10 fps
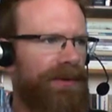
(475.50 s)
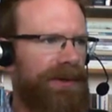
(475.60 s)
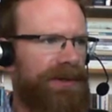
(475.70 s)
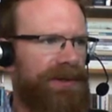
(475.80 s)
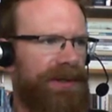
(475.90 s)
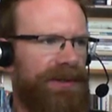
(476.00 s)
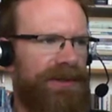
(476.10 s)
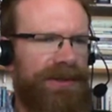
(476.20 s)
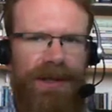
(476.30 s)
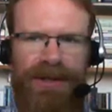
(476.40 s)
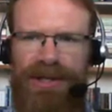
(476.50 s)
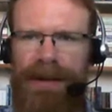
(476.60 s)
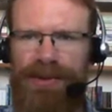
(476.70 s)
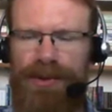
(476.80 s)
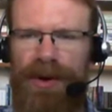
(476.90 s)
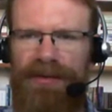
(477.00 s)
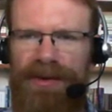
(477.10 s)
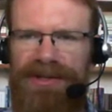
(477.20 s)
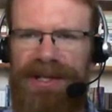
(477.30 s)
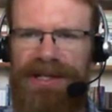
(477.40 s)
this is uh, chapter 12,
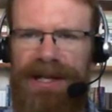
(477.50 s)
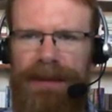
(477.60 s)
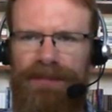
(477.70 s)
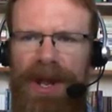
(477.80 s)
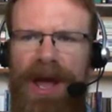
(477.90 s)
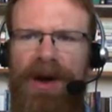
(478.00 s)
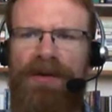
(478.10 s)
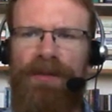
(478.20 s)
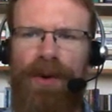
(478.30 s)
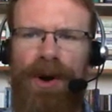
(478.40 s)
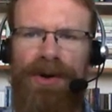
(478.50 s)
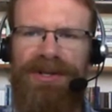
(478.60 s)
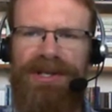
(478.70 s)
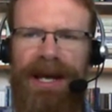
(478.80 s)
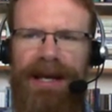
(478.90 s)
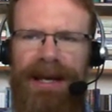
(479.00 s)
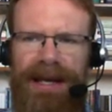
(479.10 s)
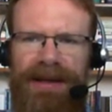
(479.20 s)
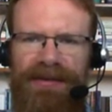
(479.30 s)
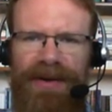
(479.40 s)
verse 16. For her sake,
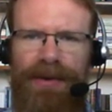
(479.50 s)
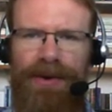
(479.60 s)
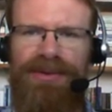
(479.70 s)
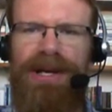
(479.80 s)
he, Pharaoh,